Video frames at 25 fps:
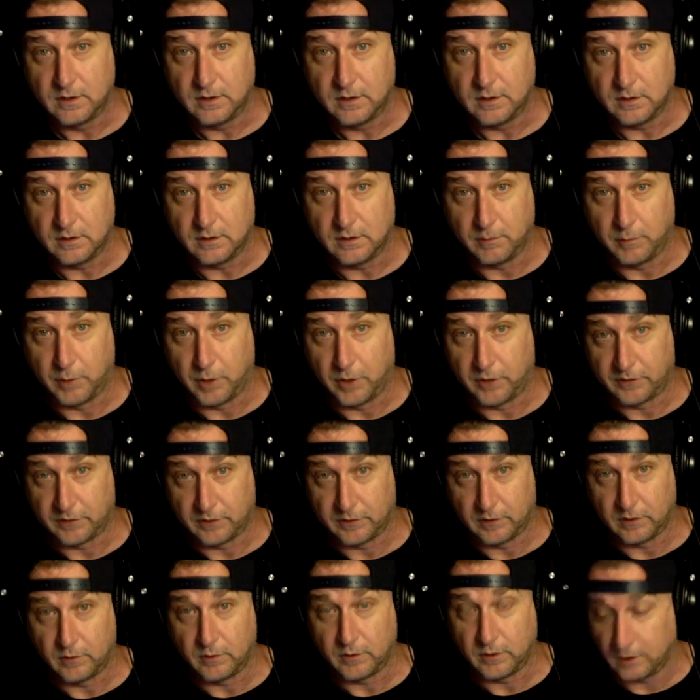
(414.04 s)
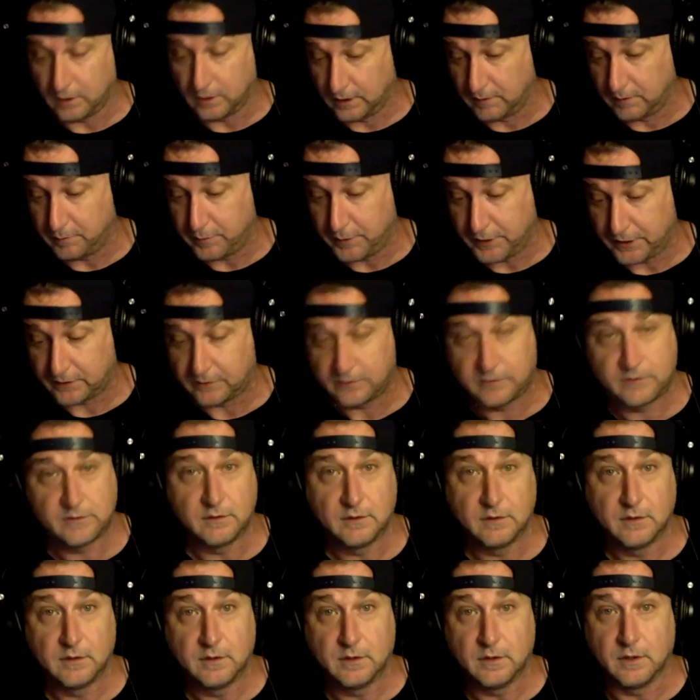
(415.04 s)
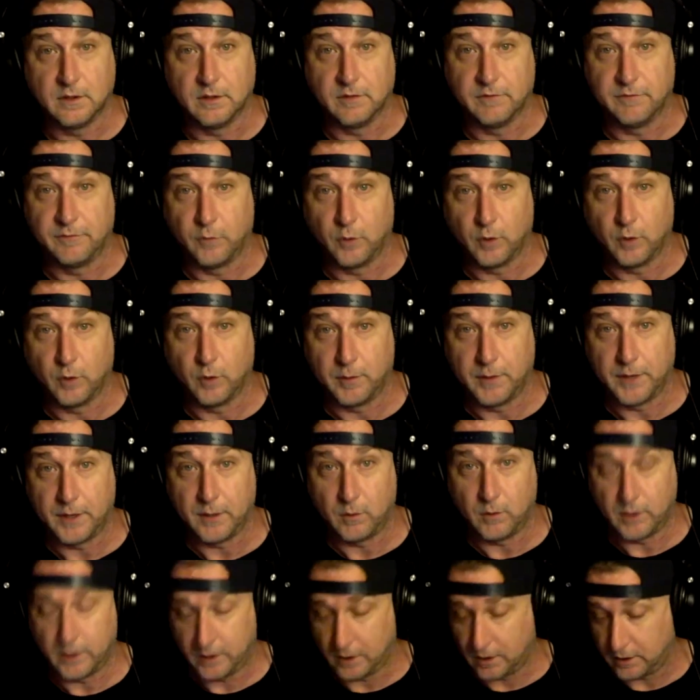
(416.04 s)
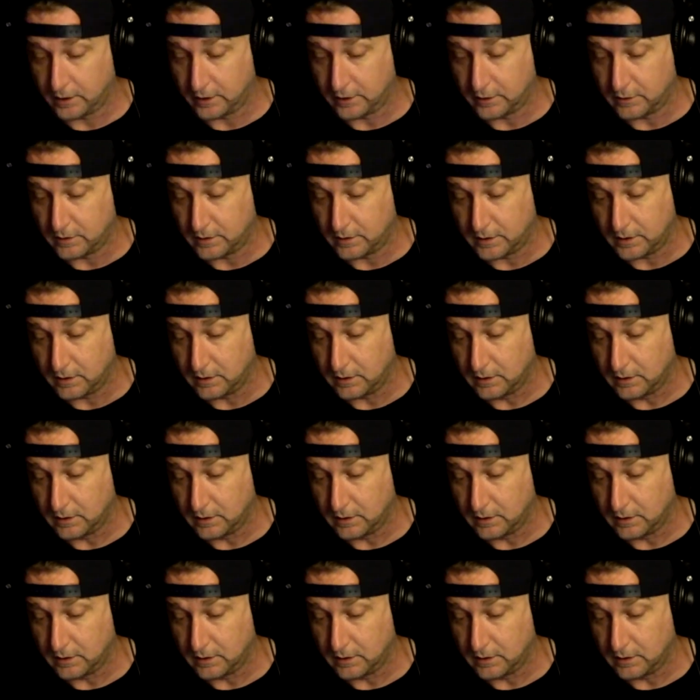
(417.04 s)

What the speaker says: Barcelona Olympics in the 4x100.